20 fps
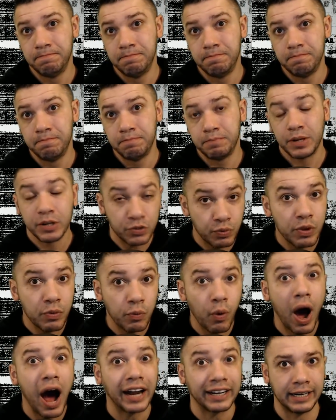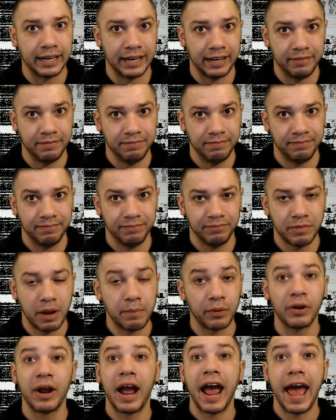Because we wanted it.
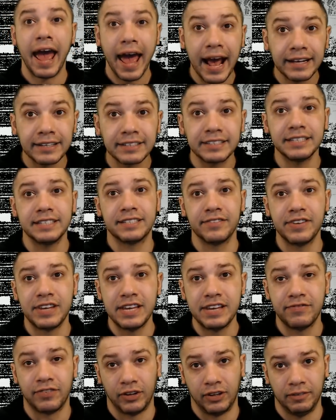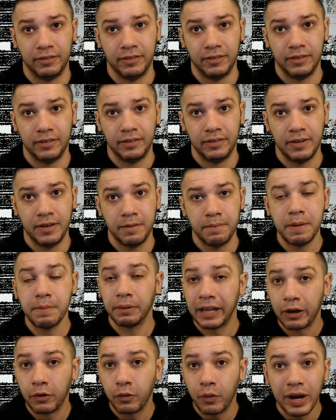Remember, axes of evil. People
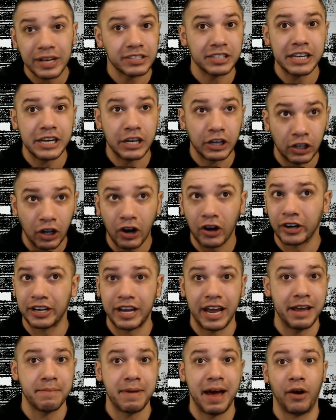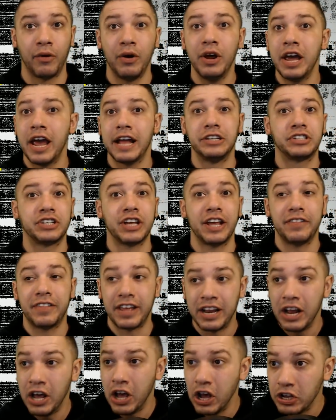like Wesley Clark came out and said
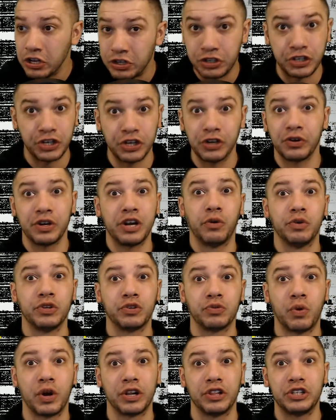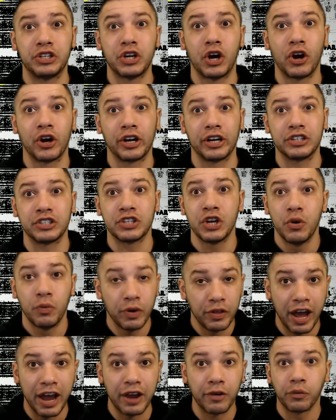that Syria was one of the targets with
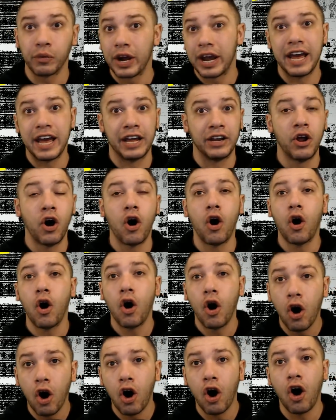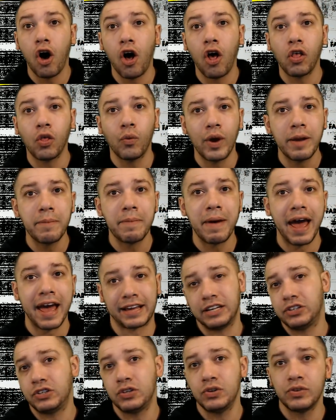Iran all the way back
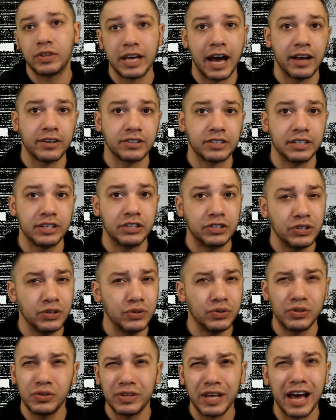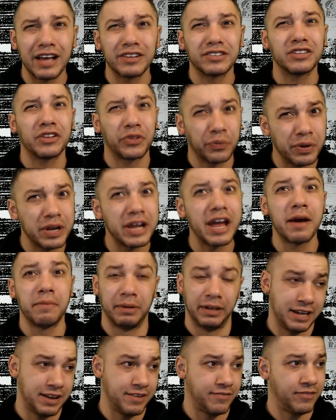in 2002, 2003, I believe.